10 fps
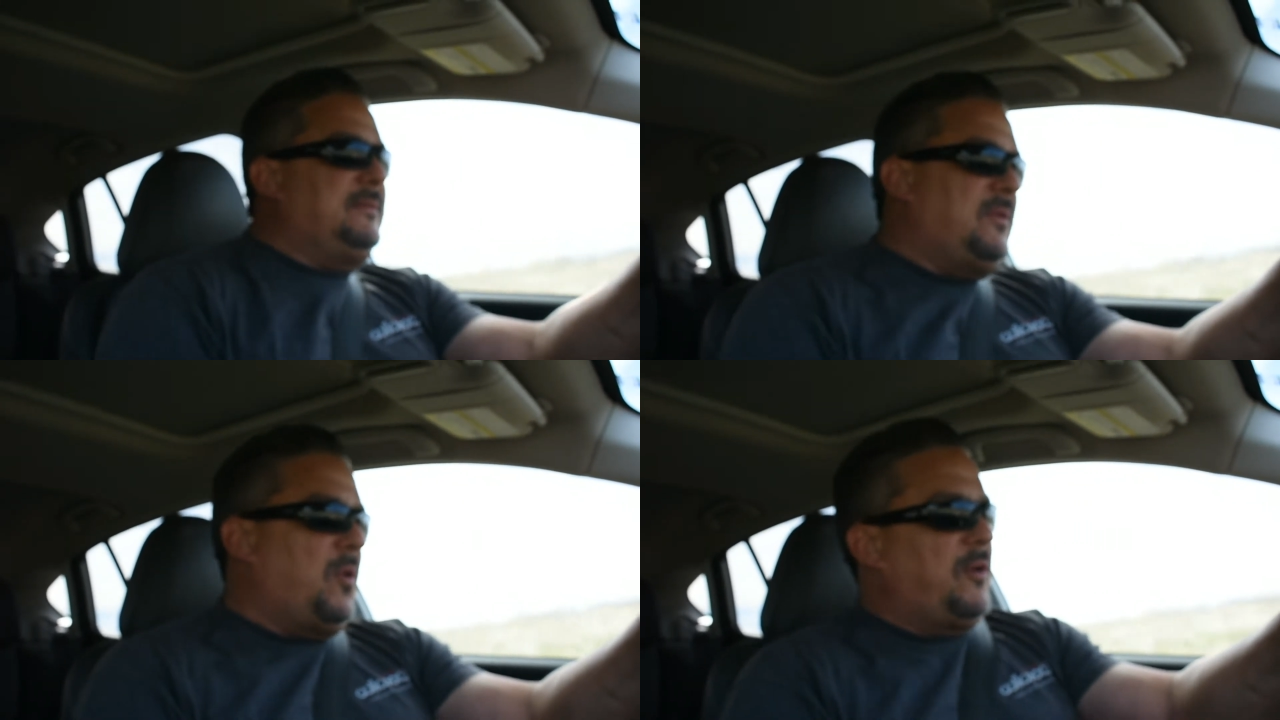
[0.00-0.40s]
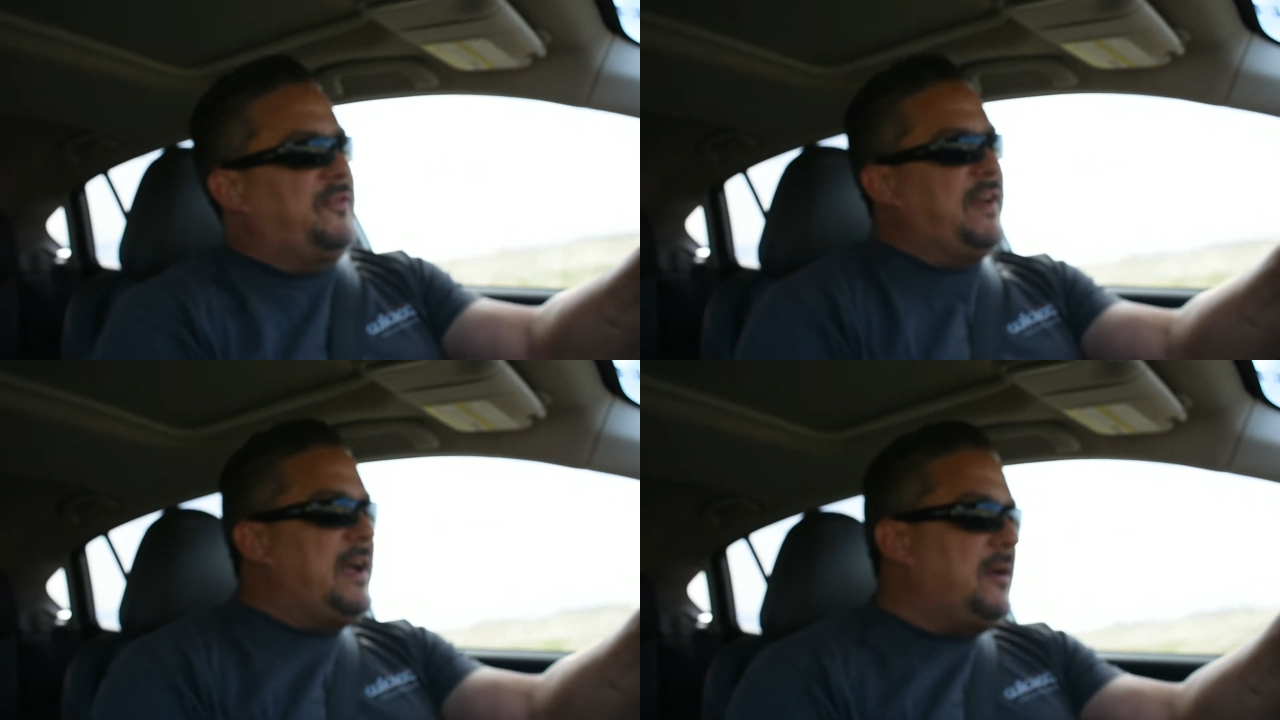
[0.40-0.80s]
or
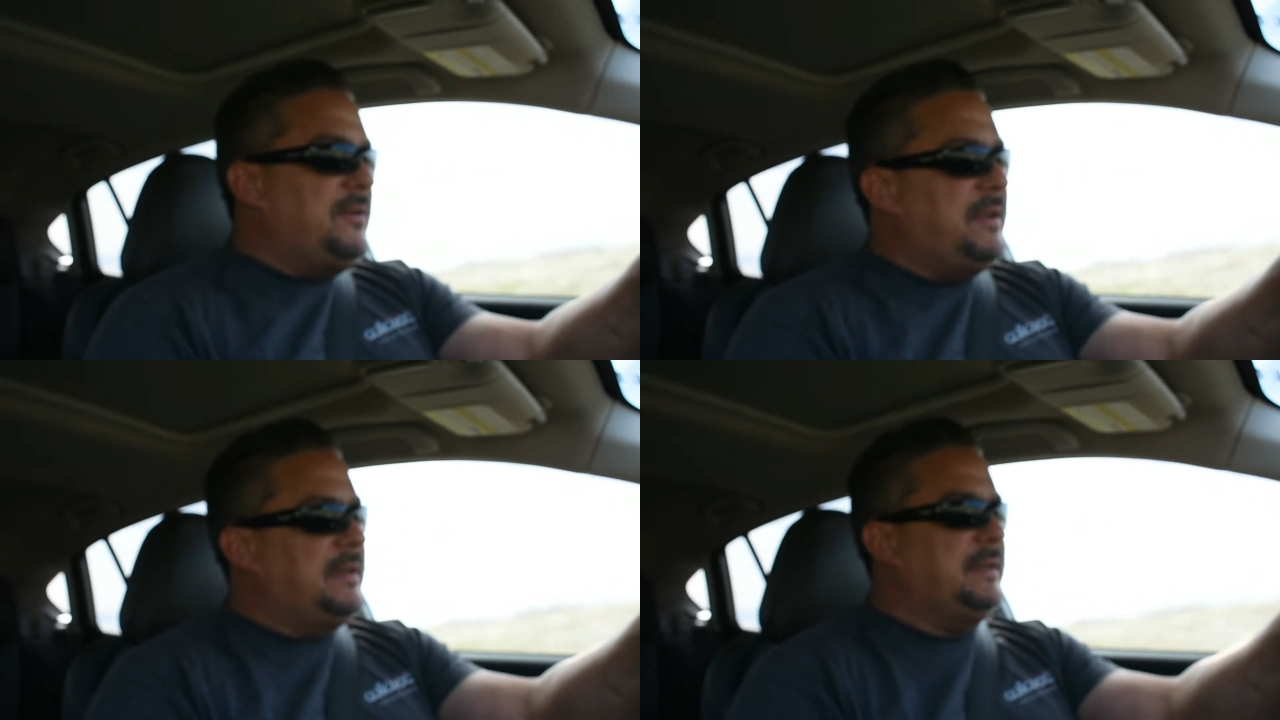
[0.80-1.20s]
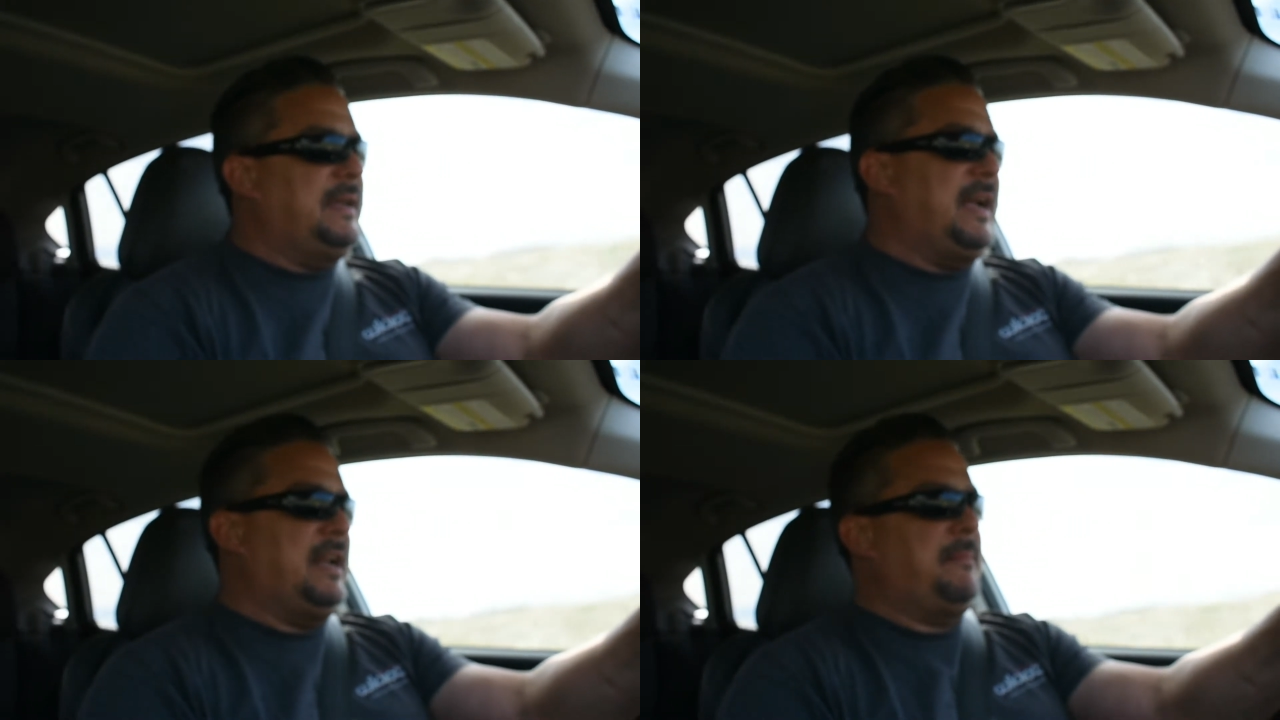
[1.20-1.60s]
found,
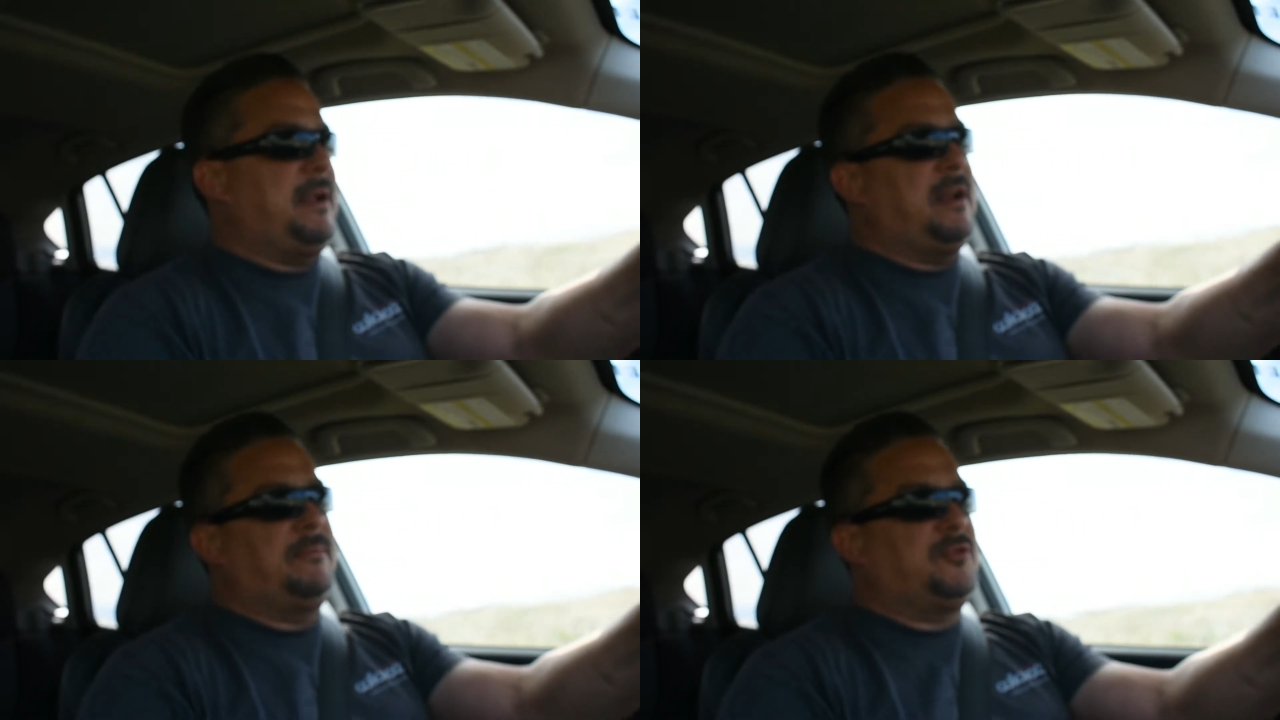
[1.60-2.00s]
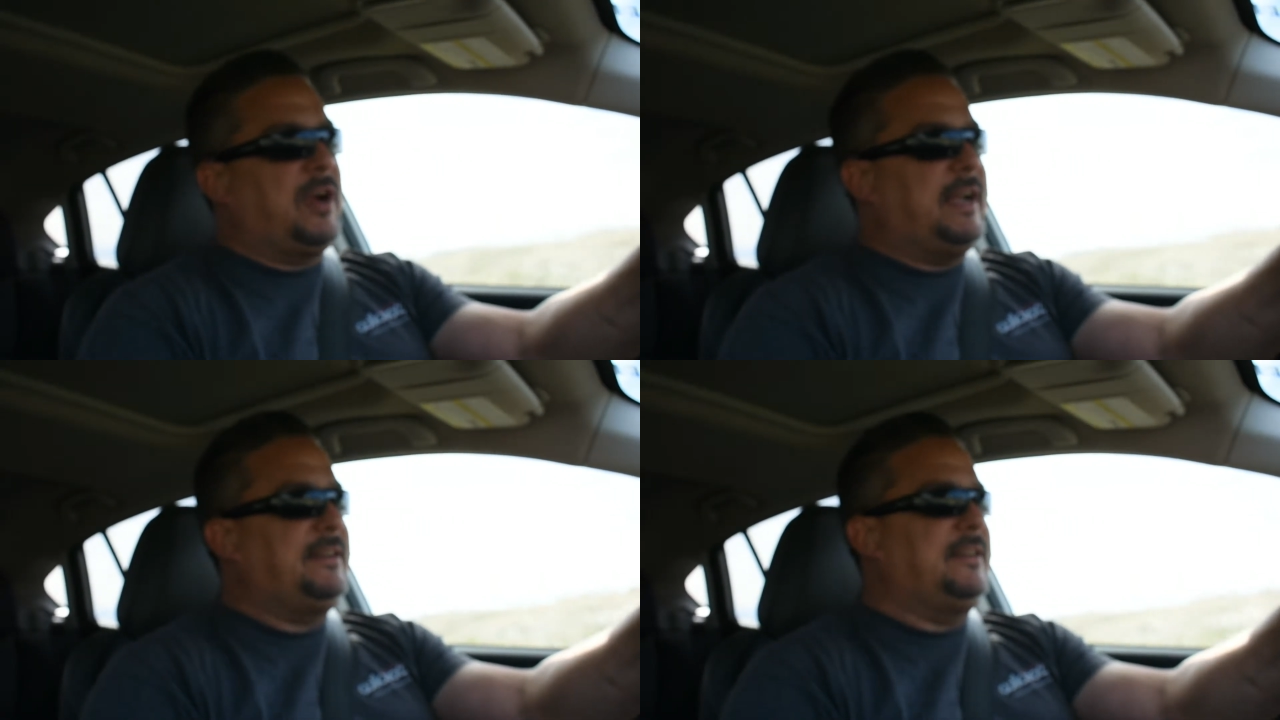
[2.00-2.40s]
and I'm
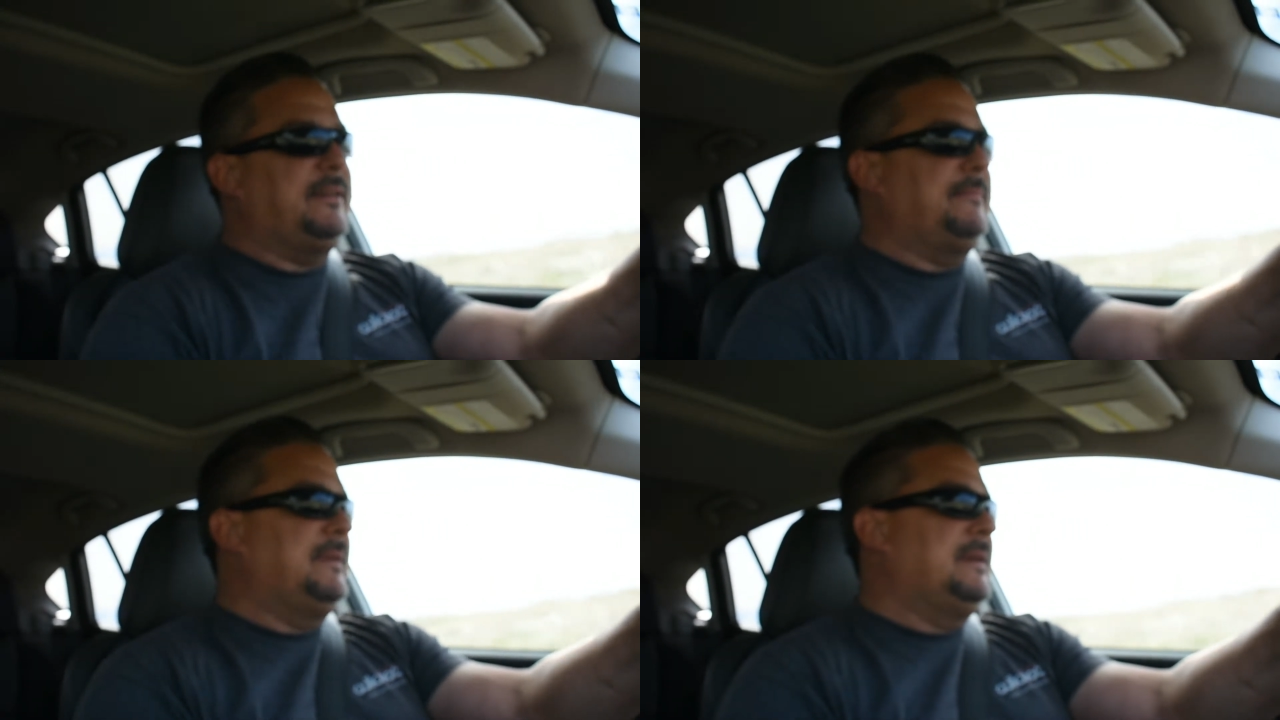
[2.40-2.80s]
trying to